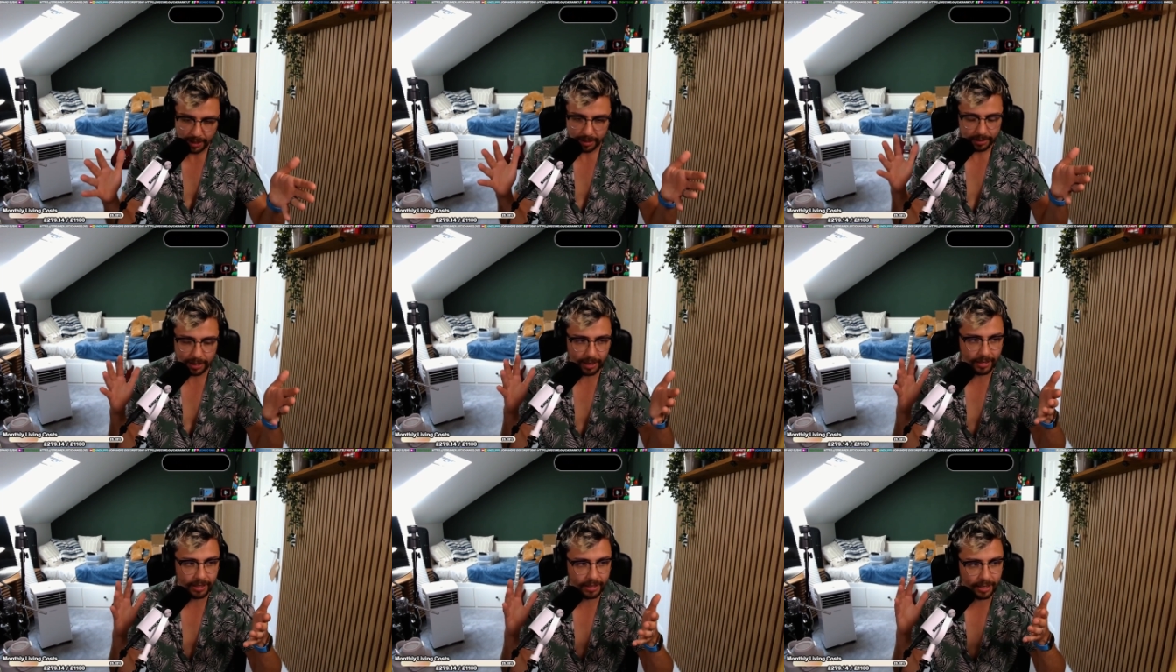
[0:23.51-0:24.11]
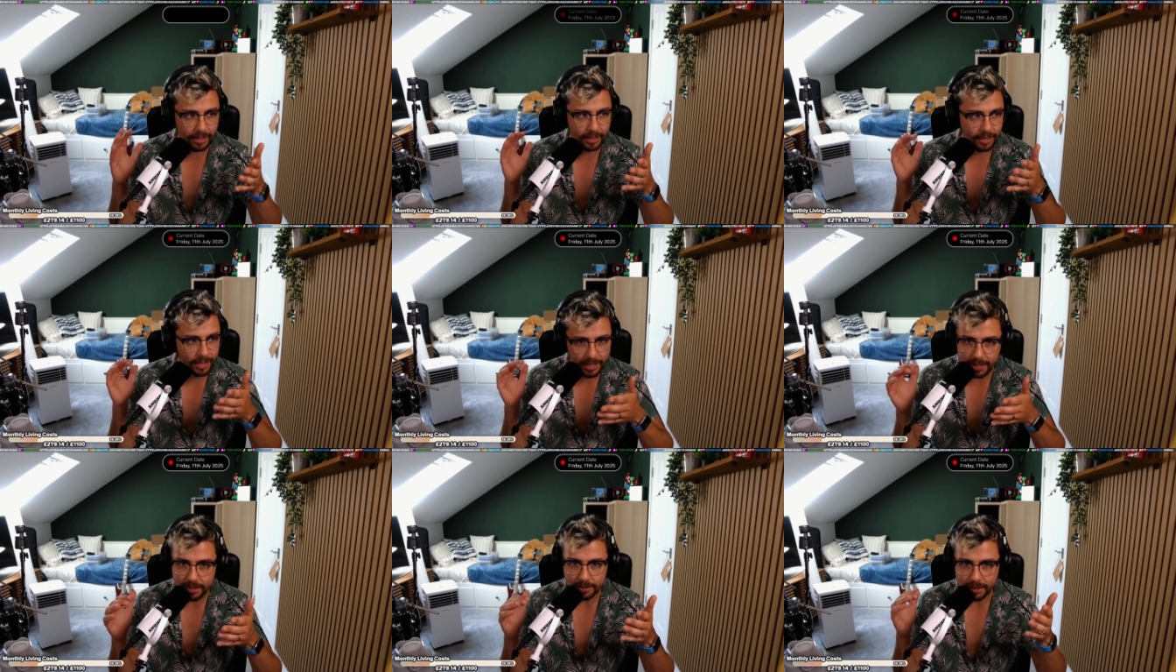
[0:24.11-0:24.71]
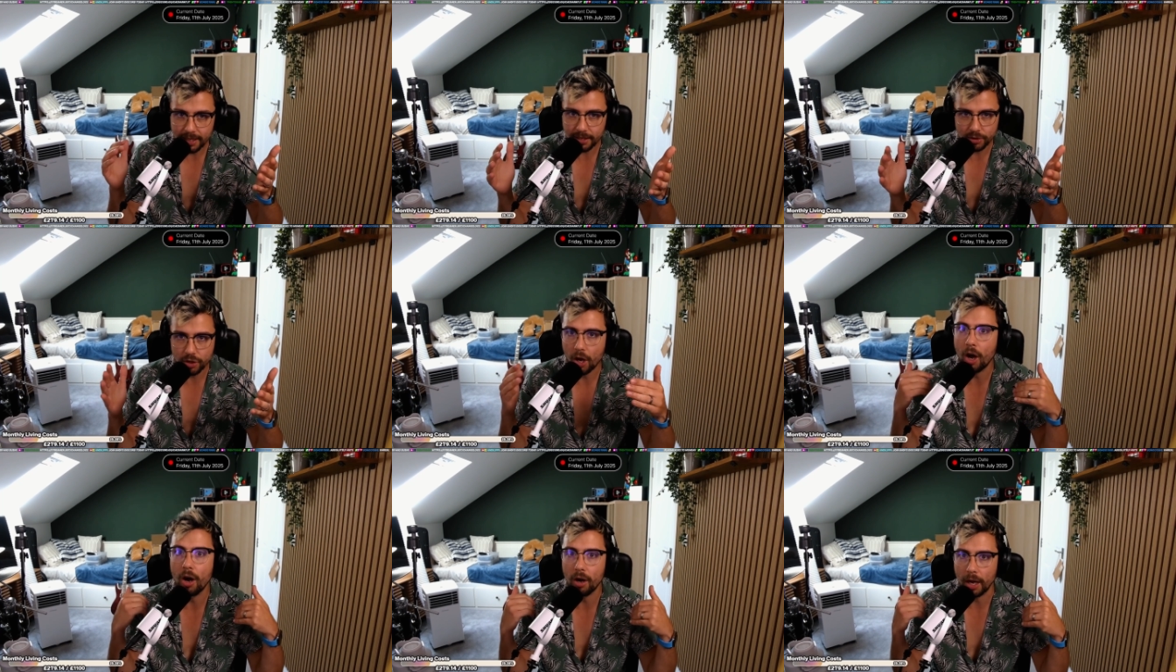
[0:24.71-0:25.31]
Like, he needs
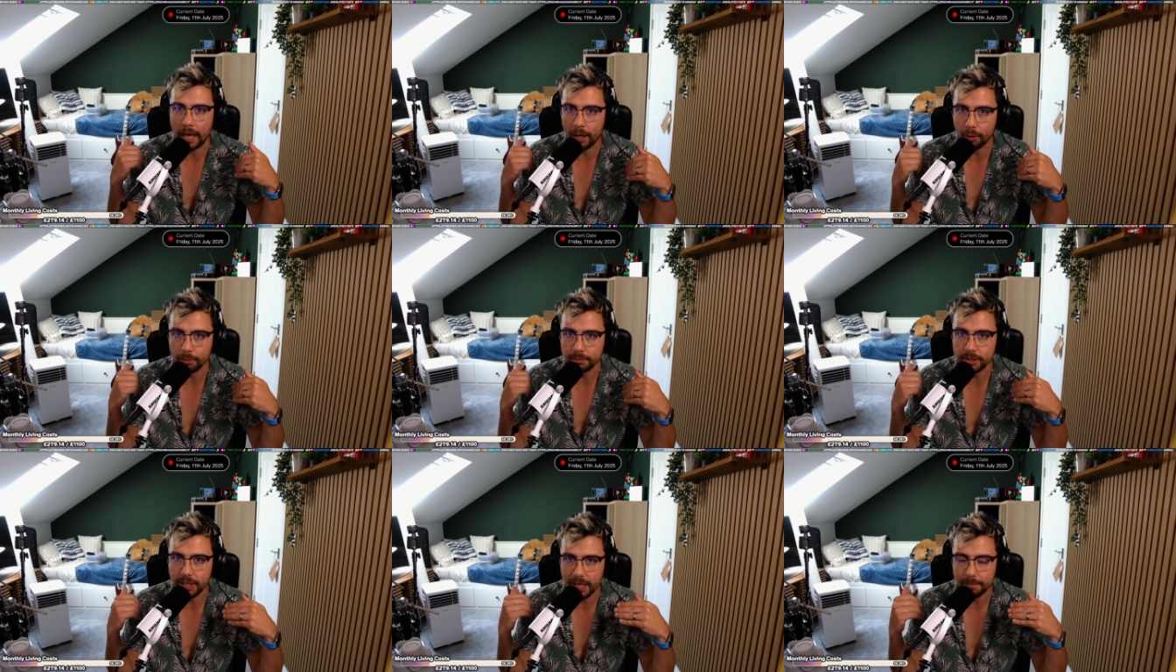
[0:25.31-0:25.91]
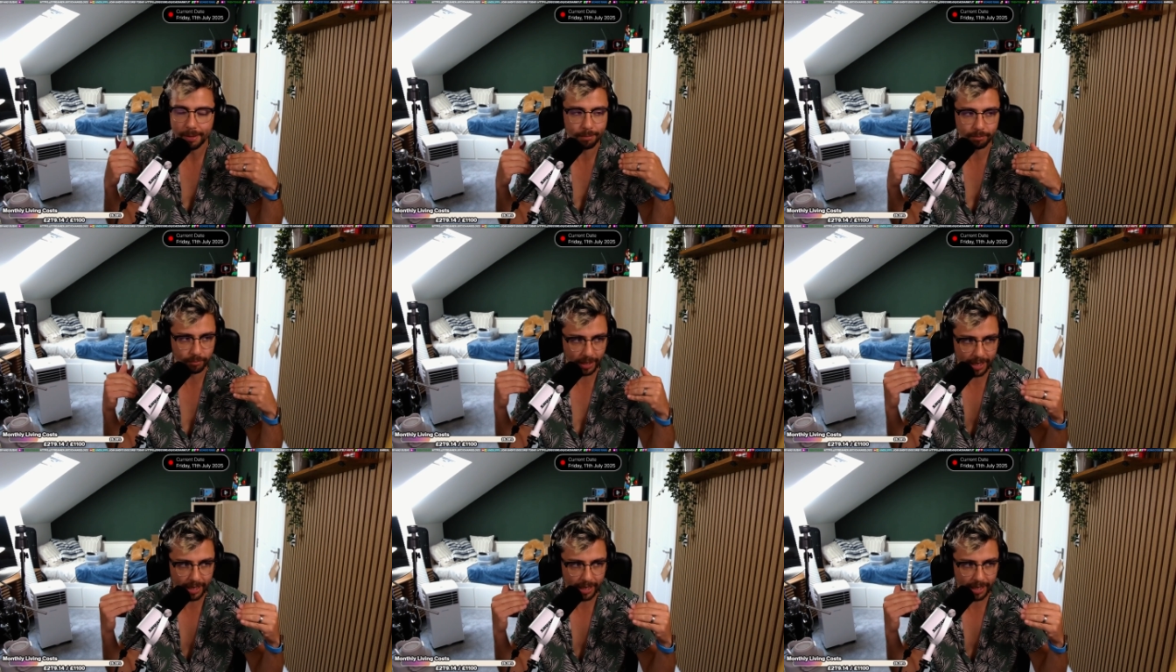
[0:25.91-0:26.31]
our help to keep him